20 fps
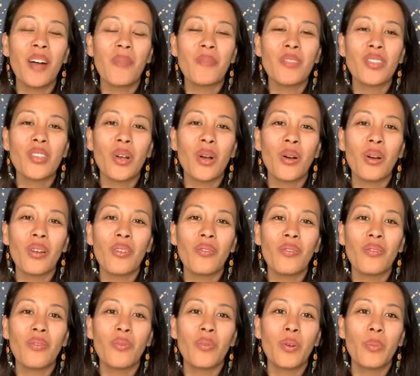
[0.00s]
So if
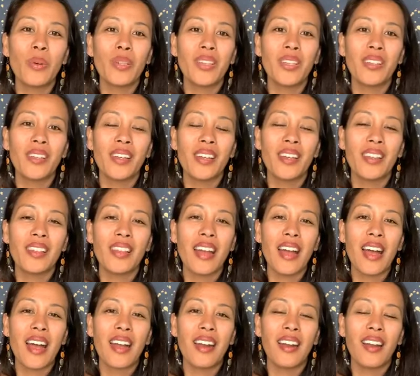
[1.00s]
we'll put the link in
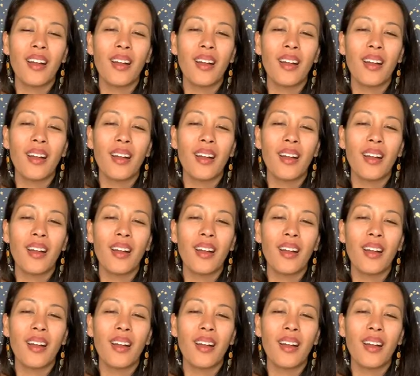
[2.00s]
that